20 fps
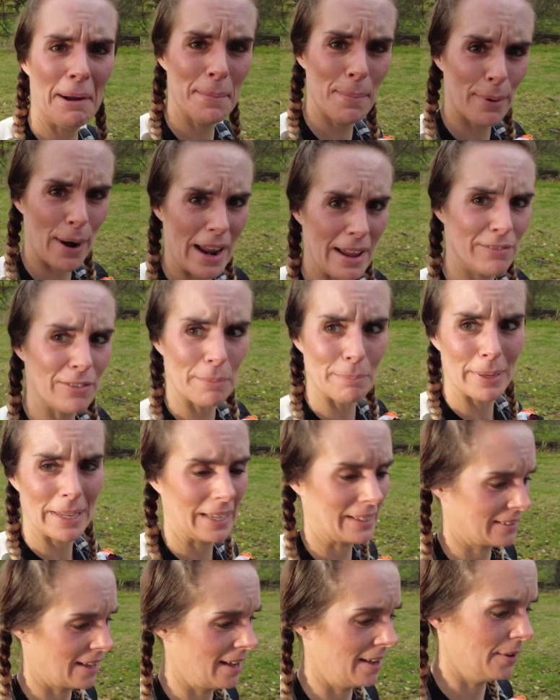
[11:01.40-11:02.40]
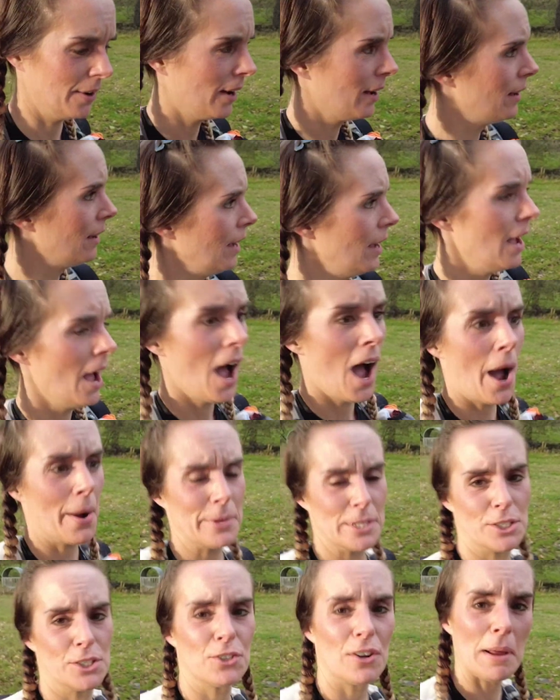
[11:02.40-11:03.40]
how brave I'm being though.
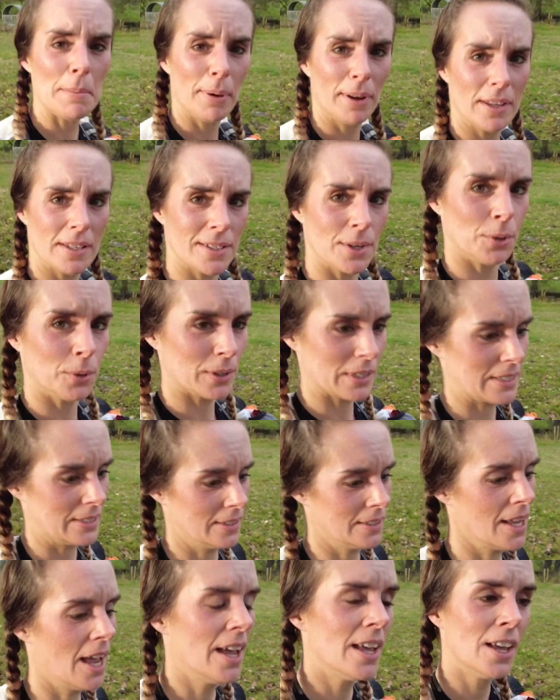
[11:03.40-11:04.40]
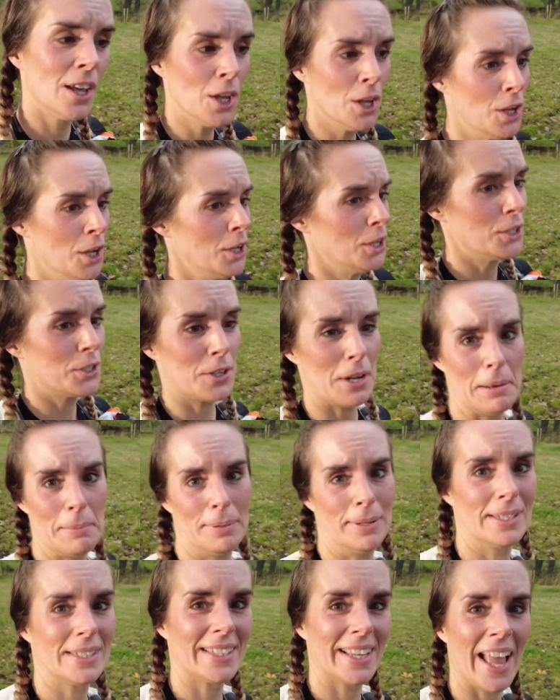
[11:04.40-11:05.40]
I went straight past the horses, straight
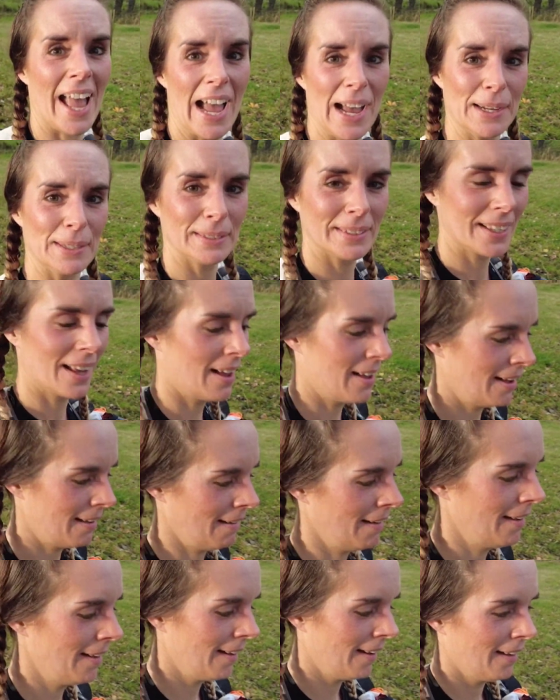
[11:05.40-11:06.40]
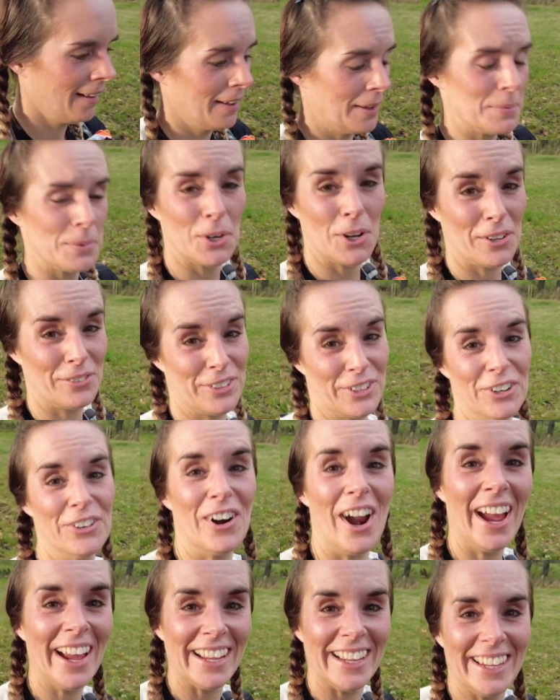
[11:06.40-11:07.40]
past the cows, not even
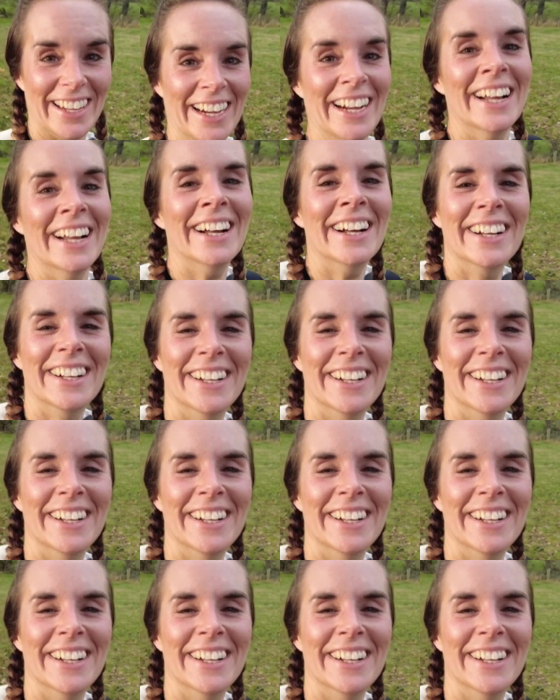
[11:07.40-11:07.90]
crying.